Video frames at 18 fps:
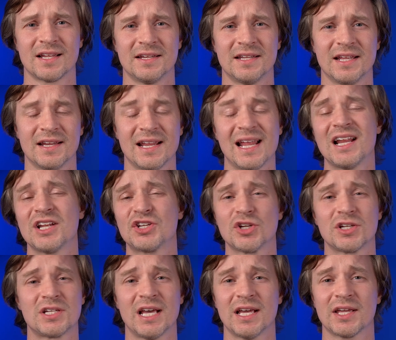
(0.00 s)
I did, and I
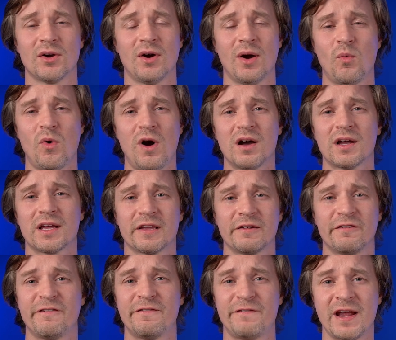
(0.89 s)
should tell you, I'm
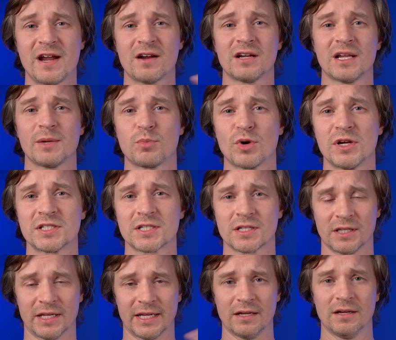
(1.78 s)
walking fairly
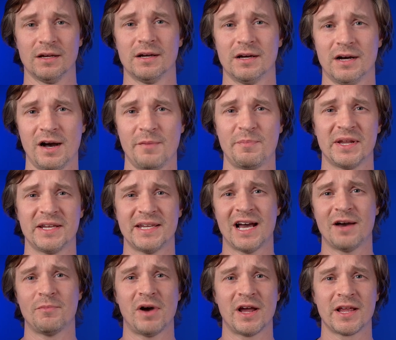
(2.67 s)
briskly up and
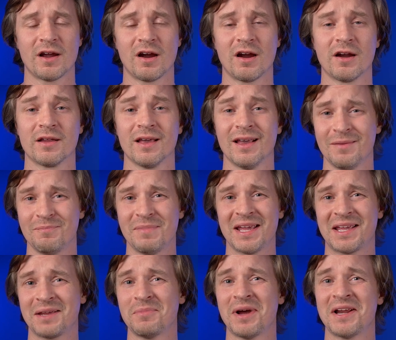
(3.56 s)
down my yard,
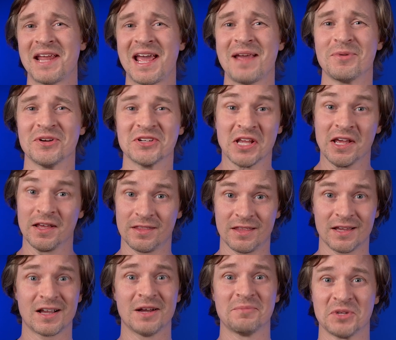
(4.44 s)
making my neighbors
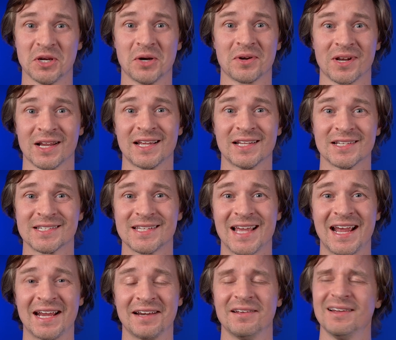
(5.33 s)
think I'm totally
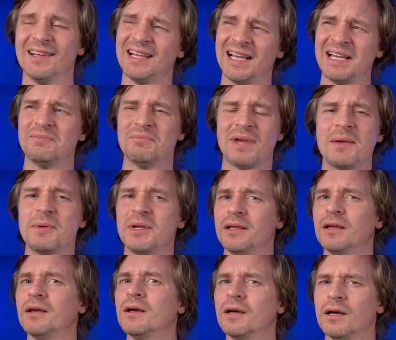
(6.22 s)
insane. And
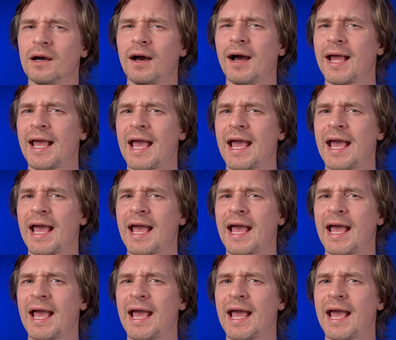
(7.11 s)
maybe I